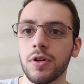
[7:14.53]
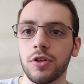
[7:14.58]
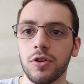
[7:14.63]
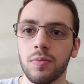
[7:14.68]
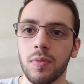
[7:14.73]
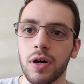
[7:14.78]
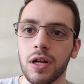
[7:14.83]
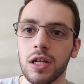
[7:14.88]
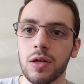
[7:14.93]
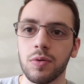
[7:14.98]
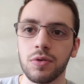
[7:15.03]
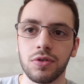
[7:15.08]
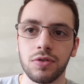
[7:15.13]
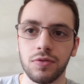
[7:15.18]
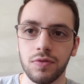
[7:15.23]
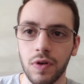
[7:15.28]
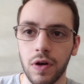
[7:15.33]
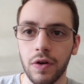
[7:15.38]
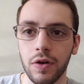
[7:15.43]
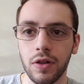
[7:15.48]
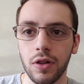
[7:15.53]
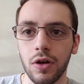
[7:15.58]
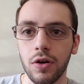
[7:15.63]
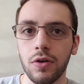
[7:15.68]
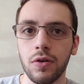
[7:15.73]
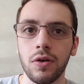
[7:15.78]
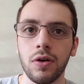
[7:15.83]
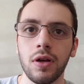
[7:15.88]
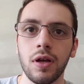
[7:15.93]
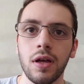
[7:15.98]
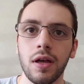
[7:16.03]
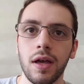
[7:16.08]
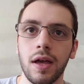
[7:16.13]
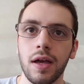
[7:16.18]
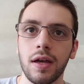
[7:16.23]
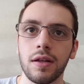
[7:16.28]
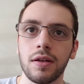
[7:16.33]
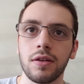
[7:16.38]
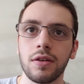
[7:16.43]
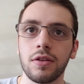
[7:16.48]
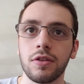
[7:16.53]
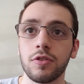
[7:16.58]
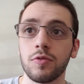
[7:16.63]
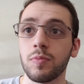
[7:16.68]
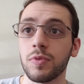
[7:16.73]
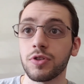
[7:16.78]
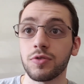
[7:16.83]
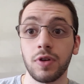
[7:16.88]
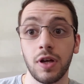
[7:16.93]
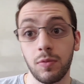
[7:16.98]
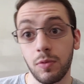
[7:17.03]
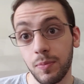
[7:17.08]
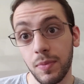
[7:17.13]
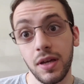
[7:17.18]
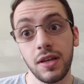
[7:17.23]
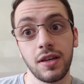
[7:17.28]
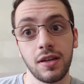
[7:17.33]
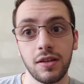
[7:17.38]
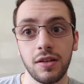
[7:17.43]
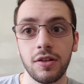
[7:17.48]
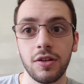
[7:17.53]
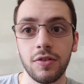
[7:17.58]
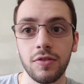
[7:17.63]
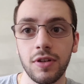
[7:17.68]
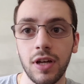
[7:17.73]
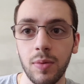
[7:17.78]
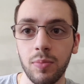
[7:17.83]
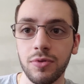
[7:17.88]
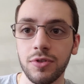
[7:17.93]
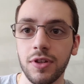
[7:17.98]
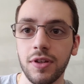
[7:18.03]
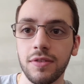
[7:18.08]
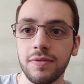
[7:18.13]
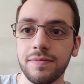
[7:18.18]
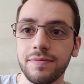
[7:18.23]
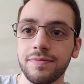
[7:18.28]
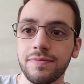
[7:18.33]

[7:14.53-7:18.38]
money, which is very low, and you'd much rather be making 9%.